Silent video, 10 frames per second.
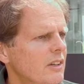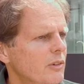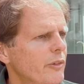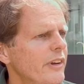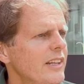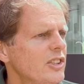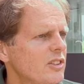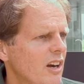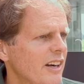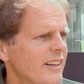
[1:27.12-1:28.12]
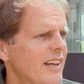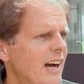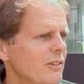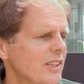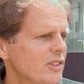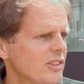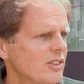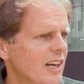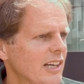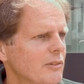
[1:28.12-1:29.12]
we really started out as this
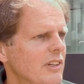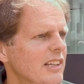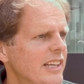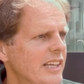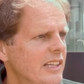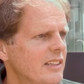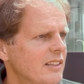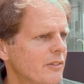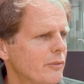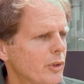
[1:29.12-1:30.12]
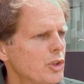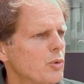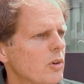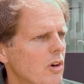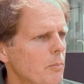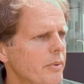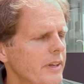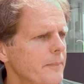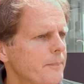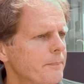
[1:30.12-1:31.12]
kind of a lean virtual
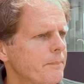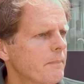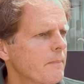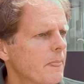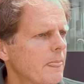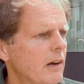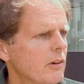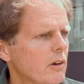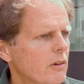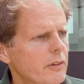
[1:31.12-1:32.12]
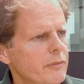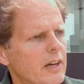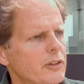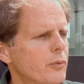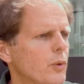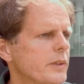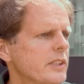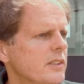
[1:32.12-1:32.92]
company. Now going fast forward